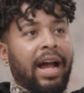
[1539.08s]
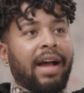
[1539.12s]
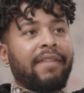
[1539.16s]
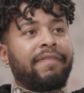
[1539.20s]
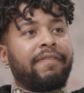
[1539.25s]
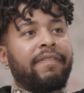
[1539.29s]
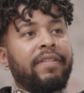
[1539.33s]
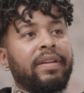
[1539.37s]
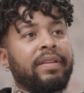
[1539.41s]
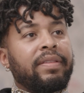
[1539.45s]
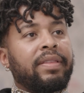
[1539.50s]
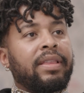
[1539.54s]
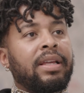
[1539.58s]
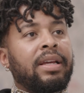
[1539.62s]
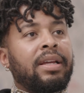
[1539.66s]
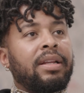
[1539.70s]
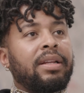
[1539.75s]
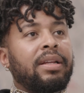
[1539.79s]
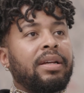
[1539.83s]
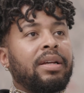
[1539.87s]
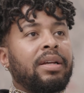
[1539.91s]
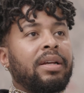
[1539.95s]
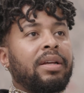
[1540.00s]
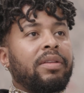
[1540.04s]
I think that
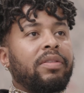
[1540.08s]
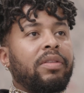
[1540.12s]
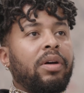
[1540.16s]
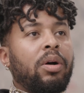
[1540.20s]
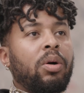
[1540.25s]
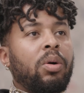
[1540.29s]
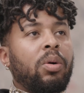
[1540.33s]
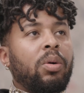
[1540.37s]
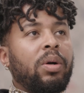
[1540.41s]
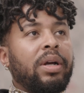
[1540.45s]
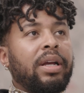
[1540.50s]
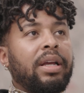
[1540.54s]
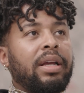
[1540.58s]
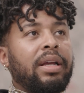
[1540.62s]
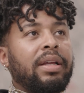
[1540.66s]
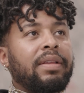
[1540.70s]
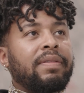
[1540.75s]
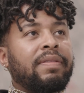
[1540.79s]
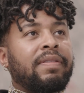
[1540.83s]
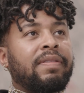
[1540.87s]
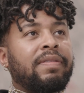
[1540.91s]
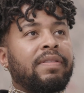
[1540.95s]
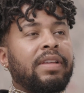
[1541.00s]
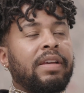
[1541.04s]
though,
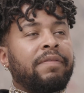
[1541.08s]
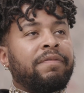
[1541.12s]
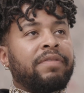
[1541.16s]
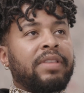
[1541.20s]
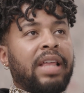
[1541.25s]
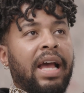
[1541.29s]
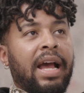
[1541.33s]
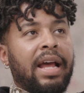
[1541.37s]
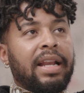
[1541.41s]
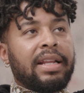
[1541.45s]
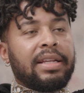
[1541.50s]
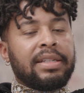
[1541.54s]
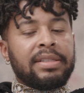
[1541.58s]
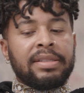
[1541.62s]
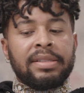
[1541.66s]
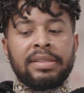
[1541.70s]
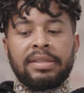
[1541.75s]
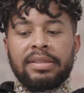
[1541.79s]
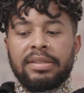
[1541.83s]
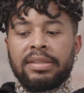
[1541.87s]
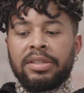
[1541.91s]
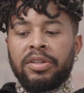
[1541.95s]
if that is